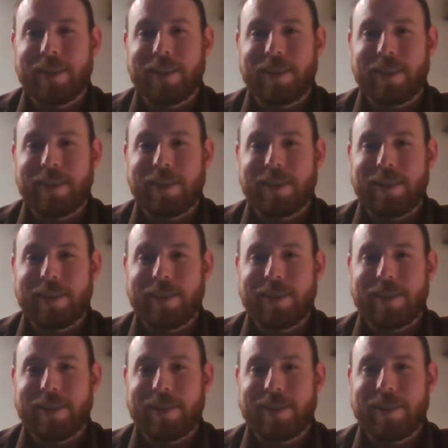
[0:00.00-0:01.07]

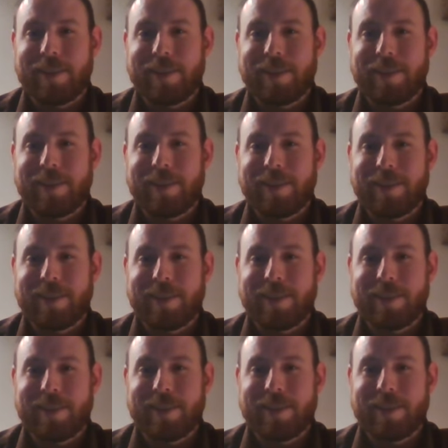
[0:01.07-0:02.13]

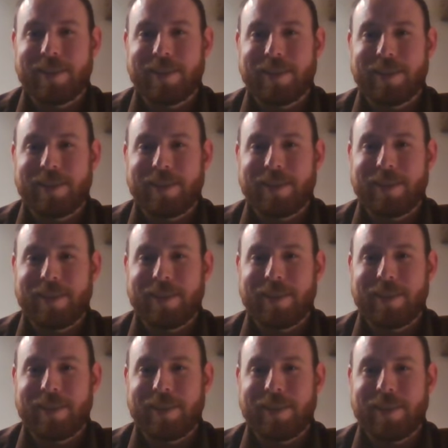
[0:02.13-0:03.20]

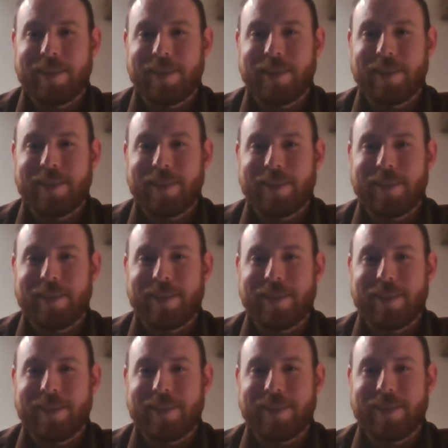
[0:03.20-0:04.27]

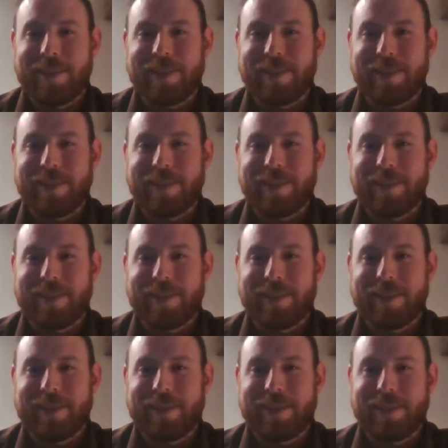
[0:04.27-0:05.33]
No words are spoken by the person on screen.